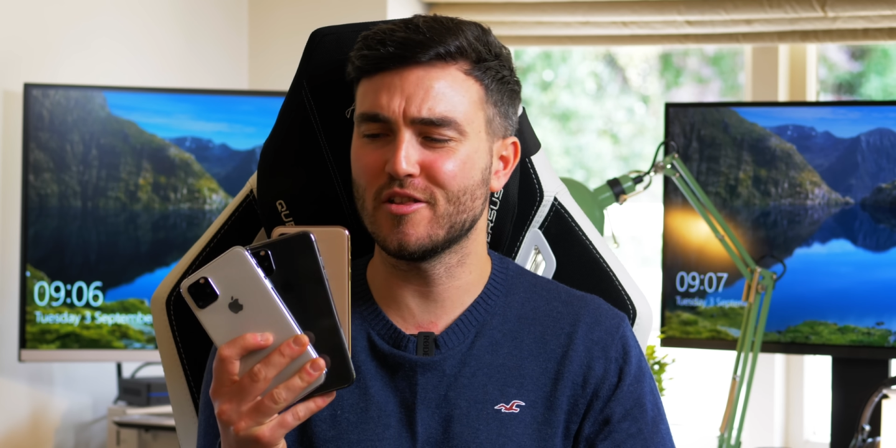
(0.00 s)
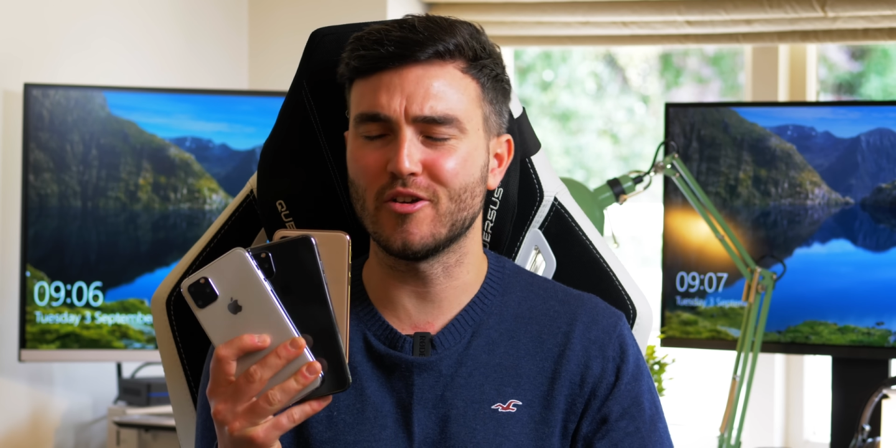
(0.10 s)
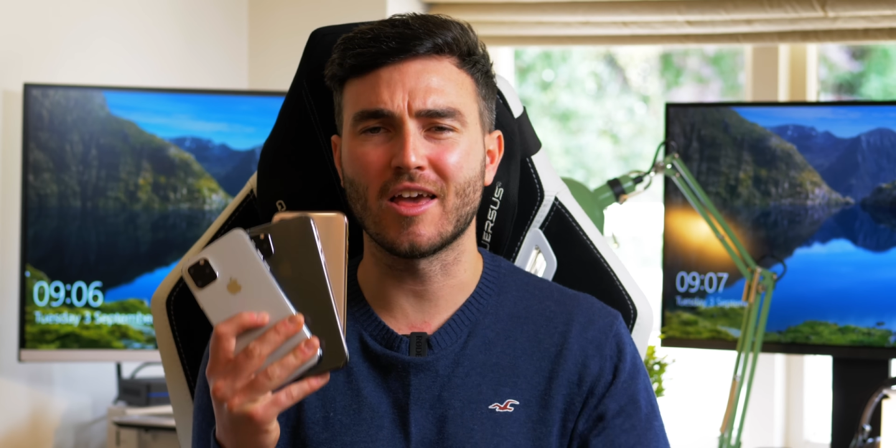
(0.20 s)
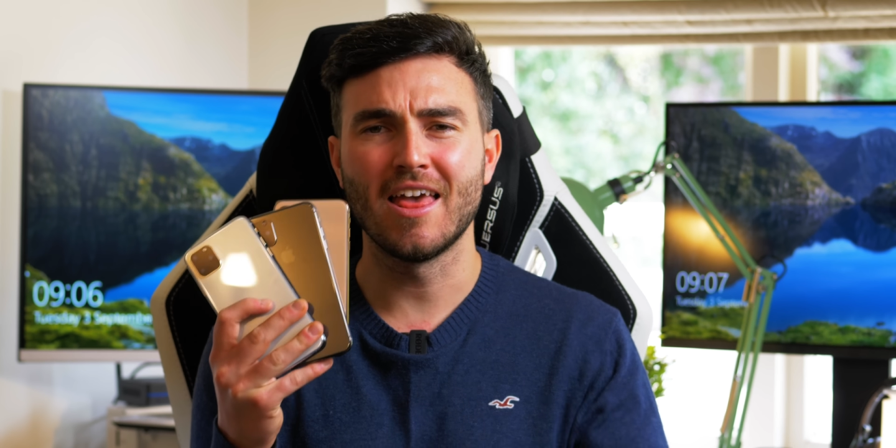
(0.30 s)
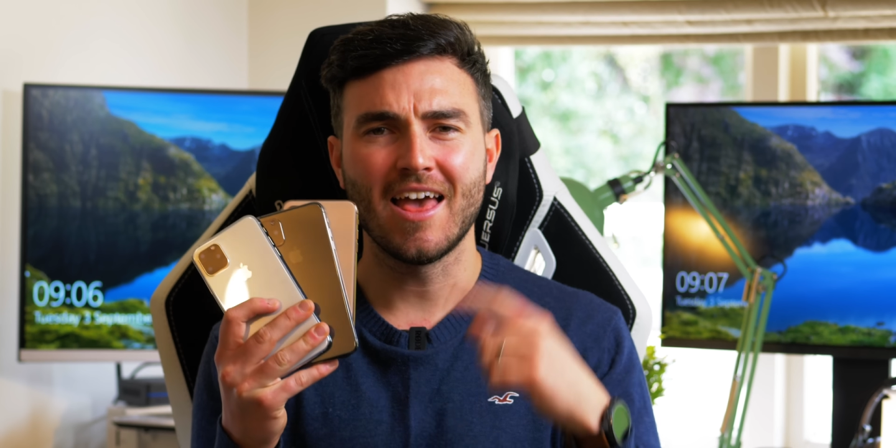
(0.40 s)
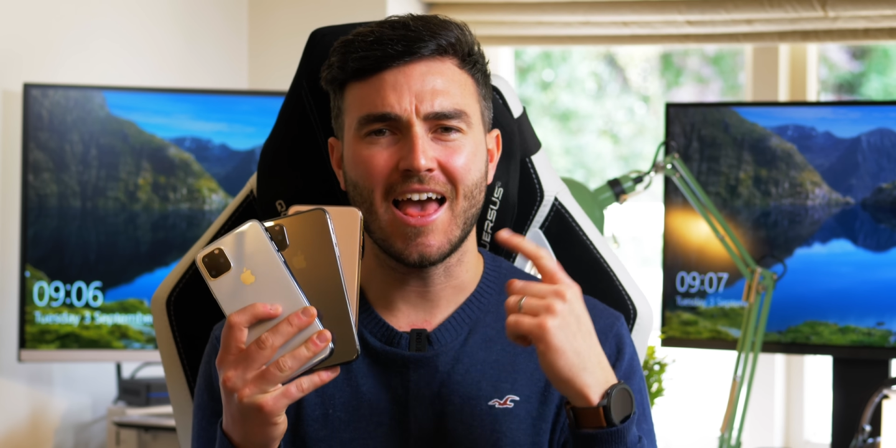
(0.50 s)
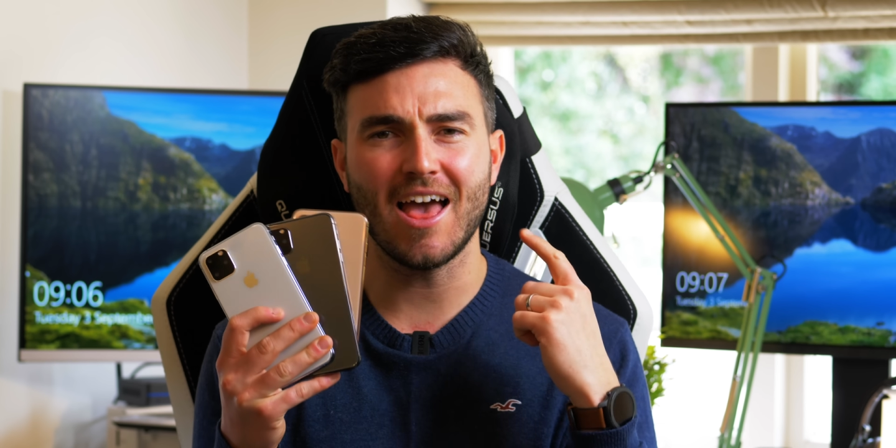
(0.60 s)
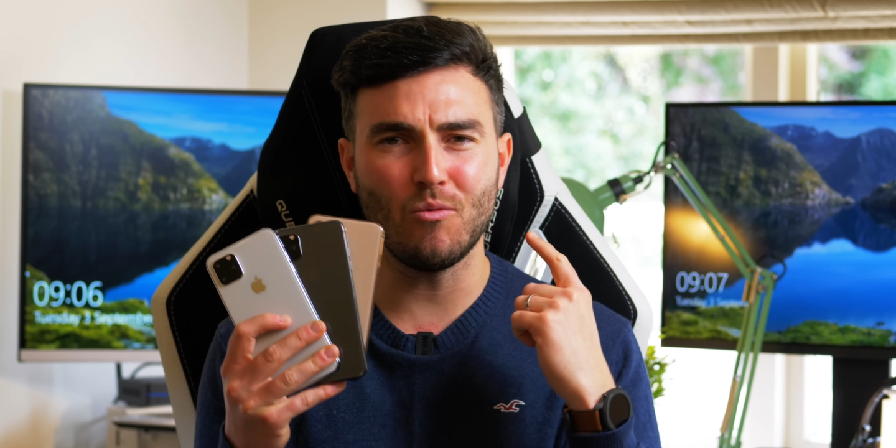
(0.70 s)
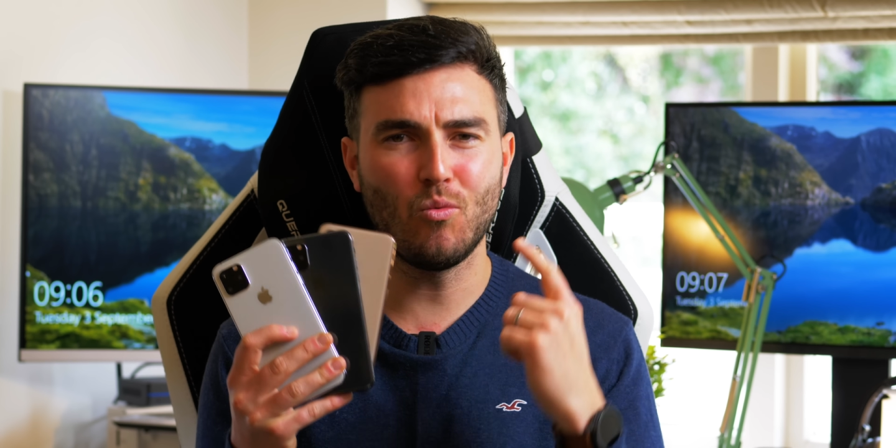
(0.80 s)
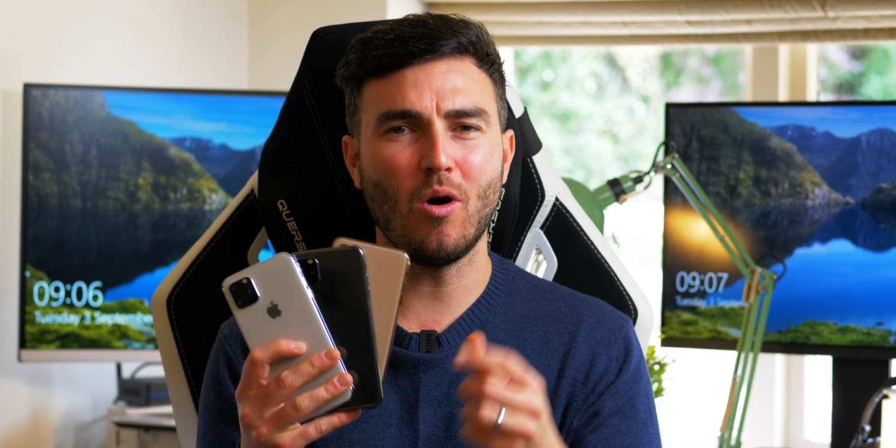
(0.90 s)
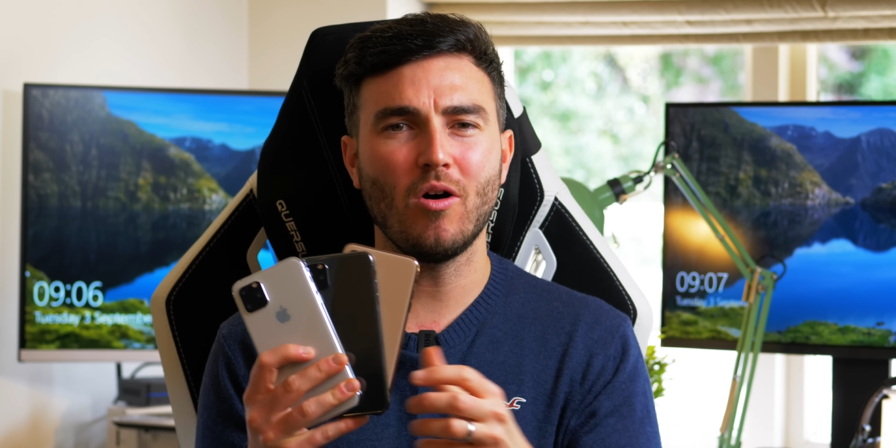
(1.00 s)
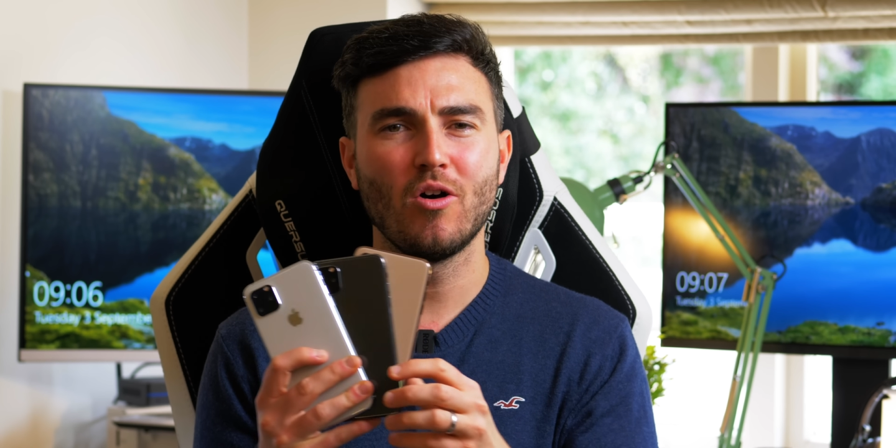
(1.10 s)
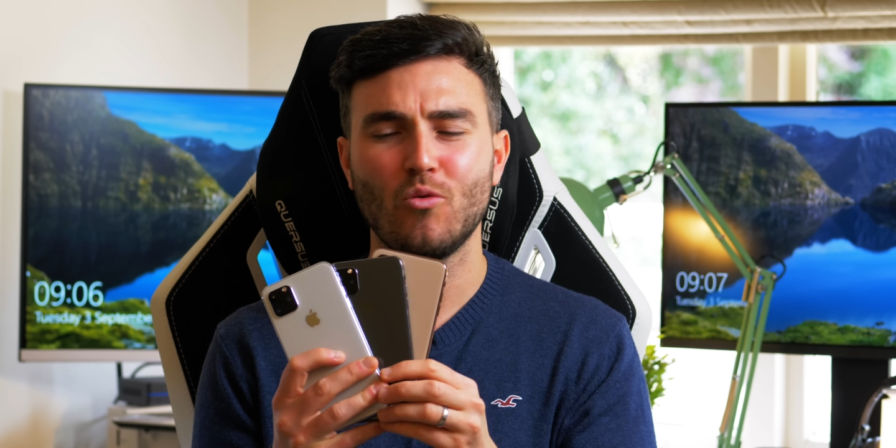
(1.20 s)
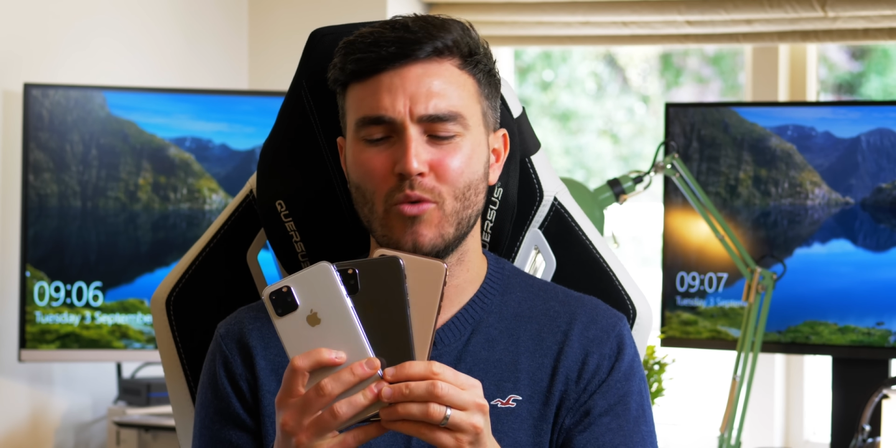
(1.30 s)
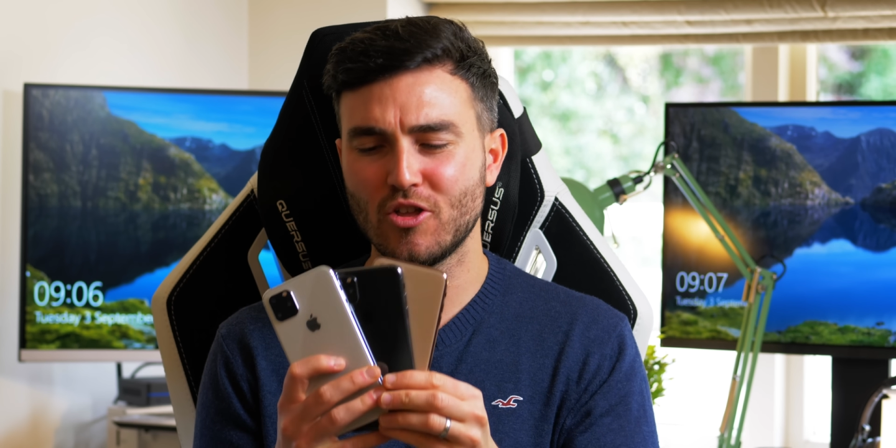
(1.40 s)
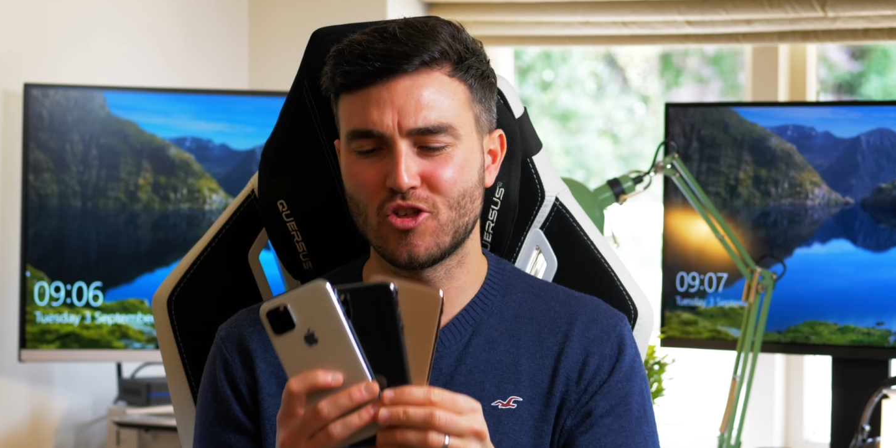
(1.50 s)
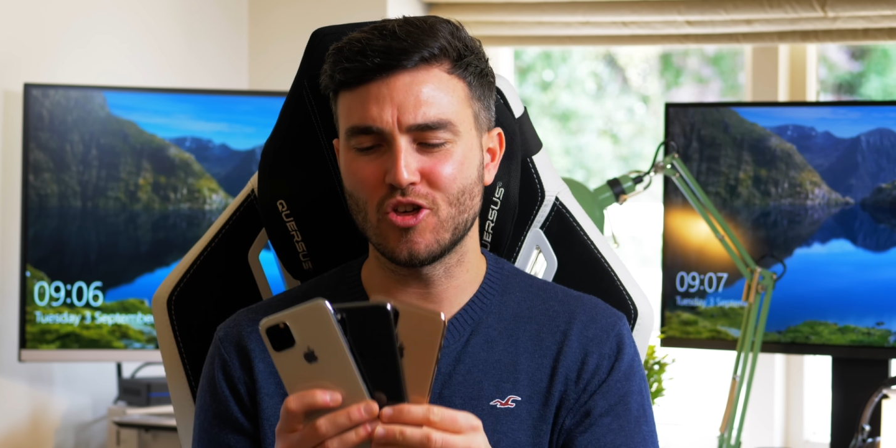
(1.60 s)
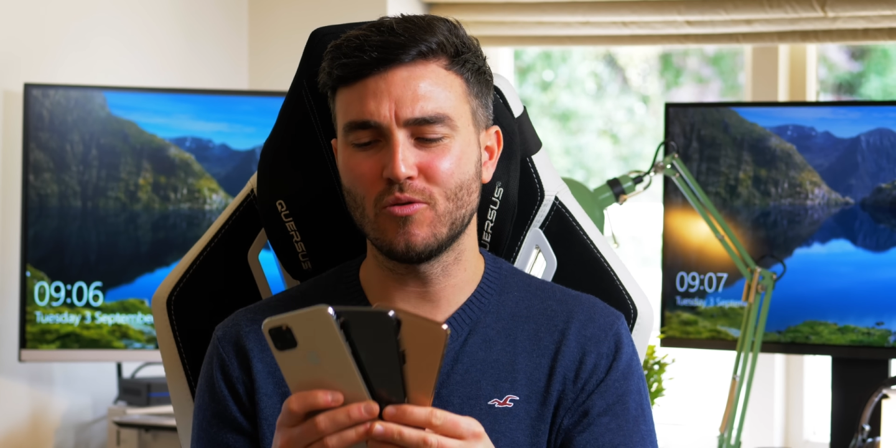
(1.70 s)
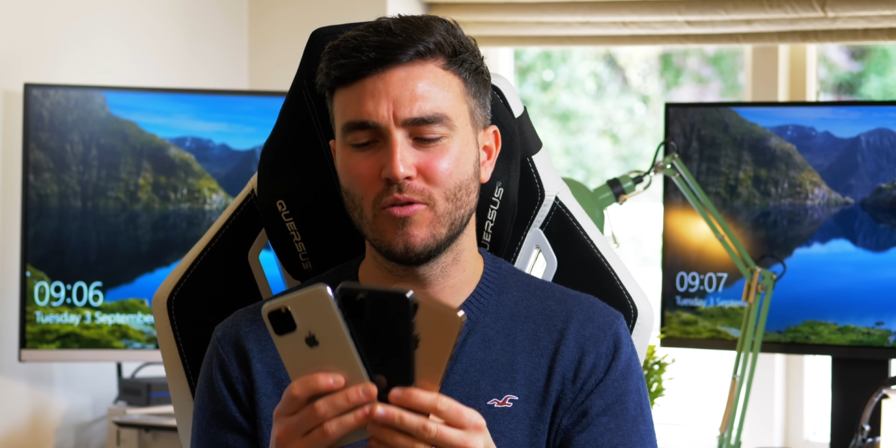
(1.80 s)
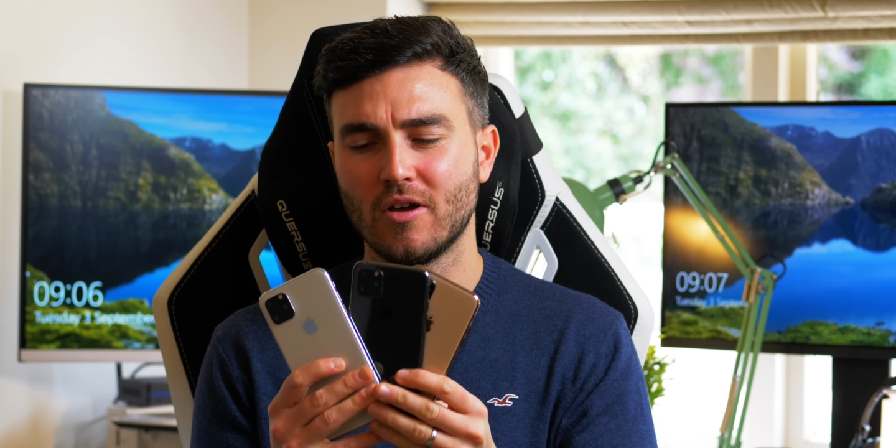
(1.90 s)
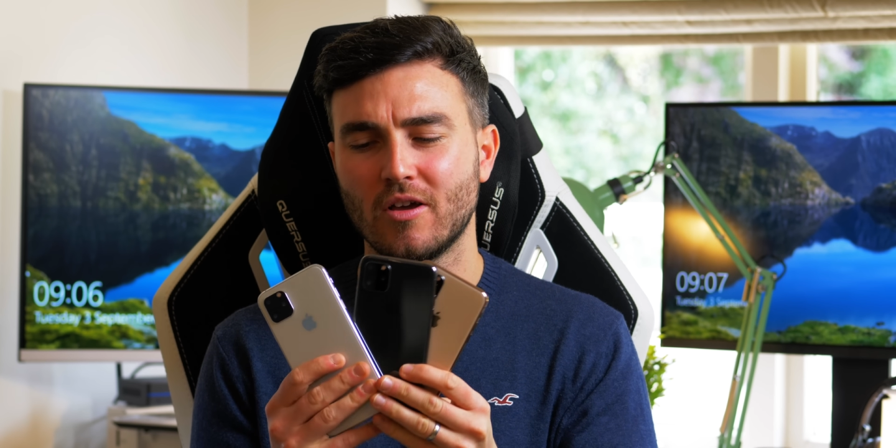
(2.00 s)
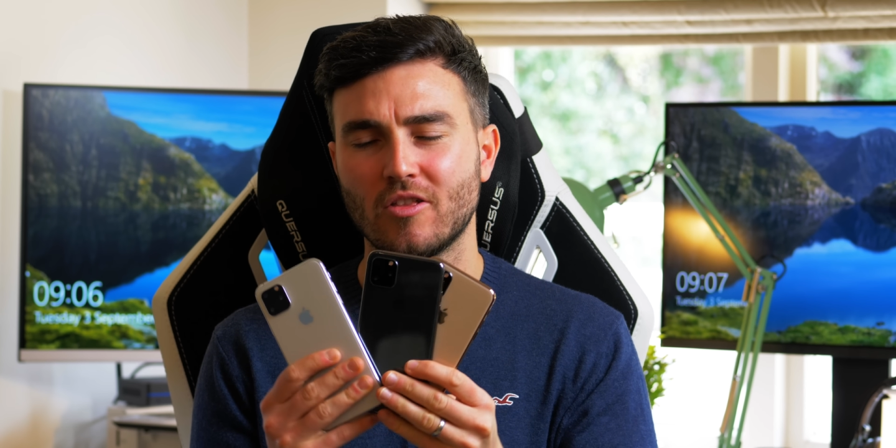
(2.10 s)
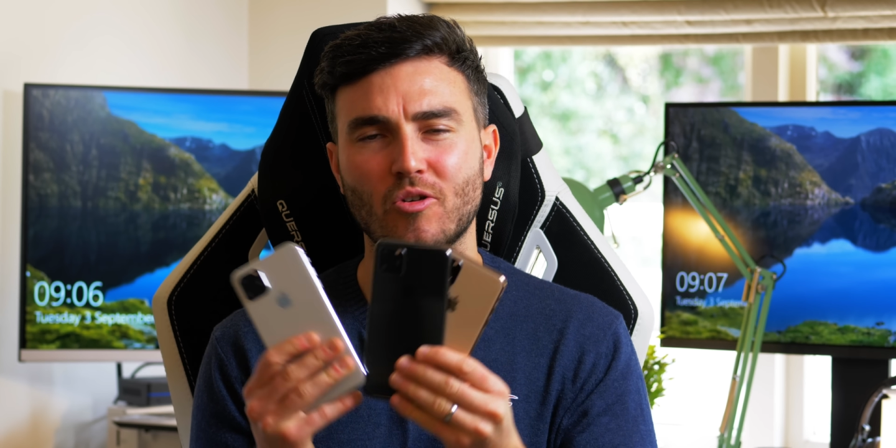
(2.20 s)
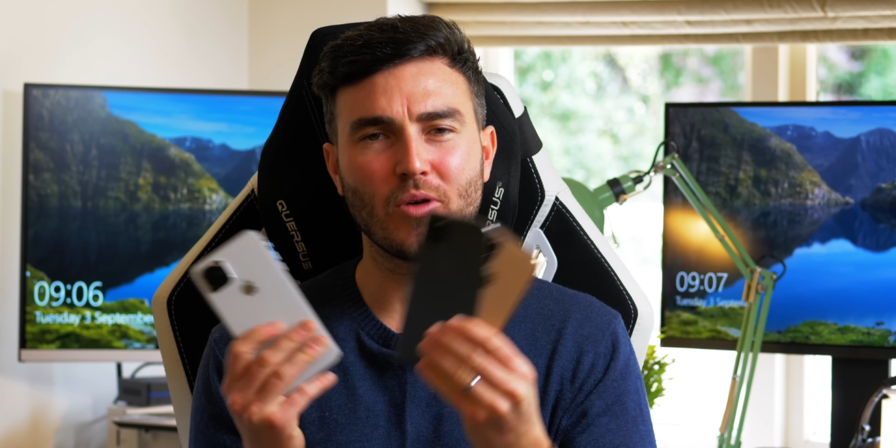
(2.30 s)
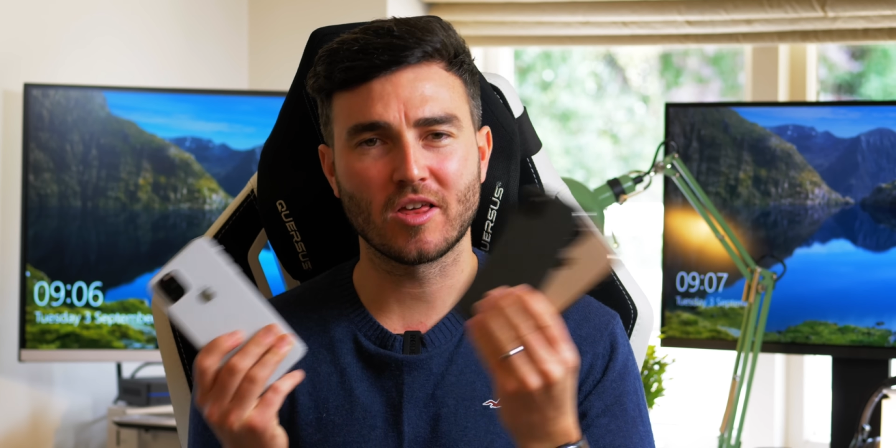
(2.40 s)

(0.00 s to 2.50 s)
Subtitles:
look at what we're due to